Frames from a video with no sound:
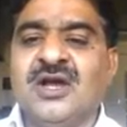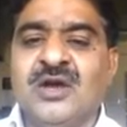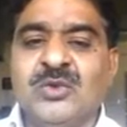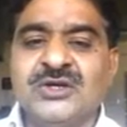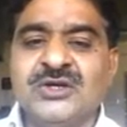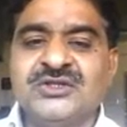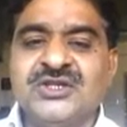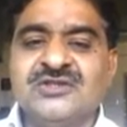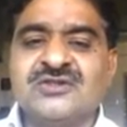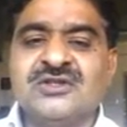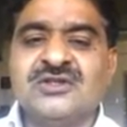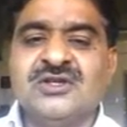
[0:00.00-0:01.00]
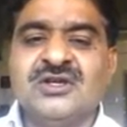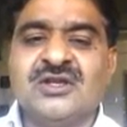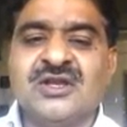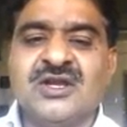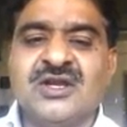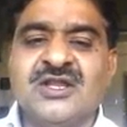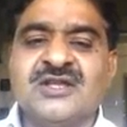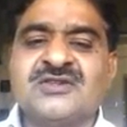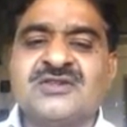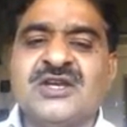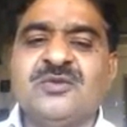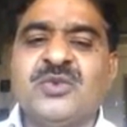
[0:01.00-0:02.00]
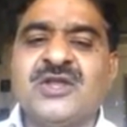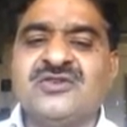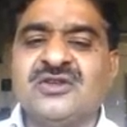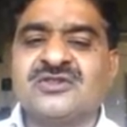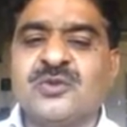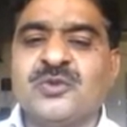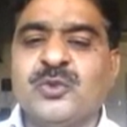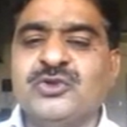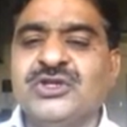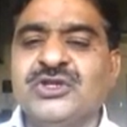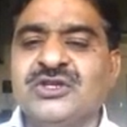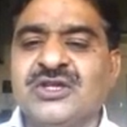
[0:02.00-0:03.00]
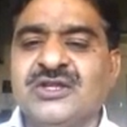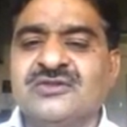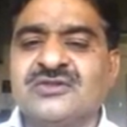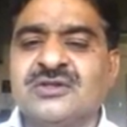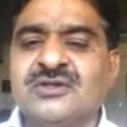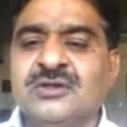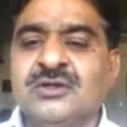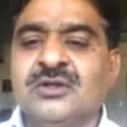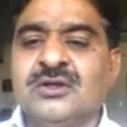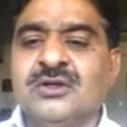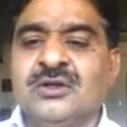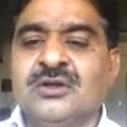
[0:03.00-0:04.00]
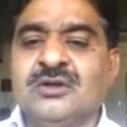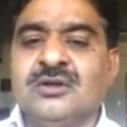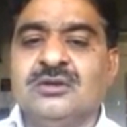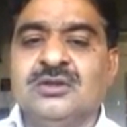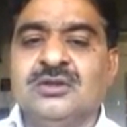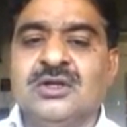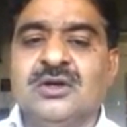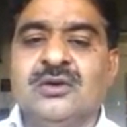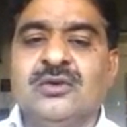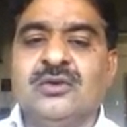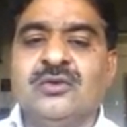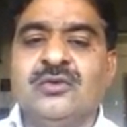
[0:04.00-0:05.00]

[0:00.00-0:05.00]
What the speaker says: Among these, radius and pressure suppose increased, the